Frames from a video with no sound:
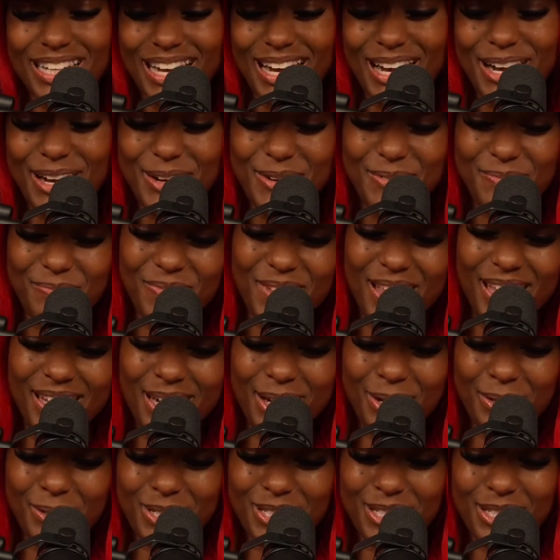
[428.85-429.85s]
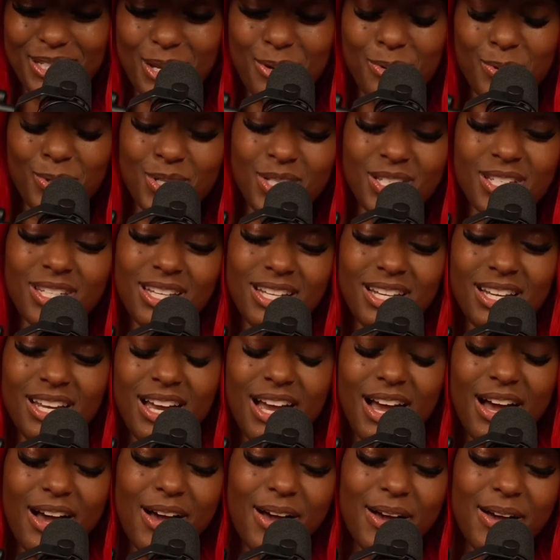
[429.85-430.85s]
And it was
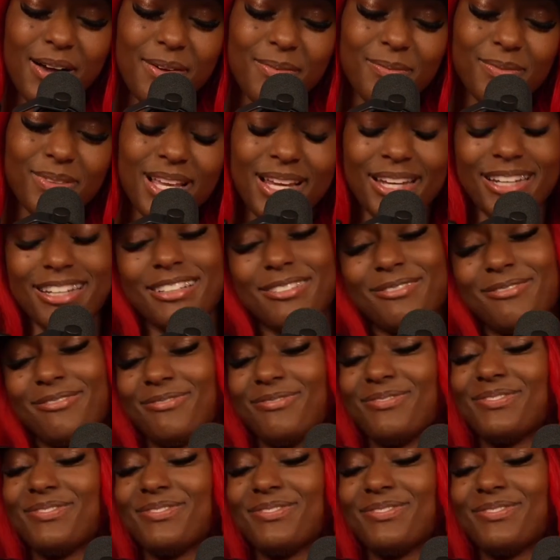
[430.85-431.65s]
like.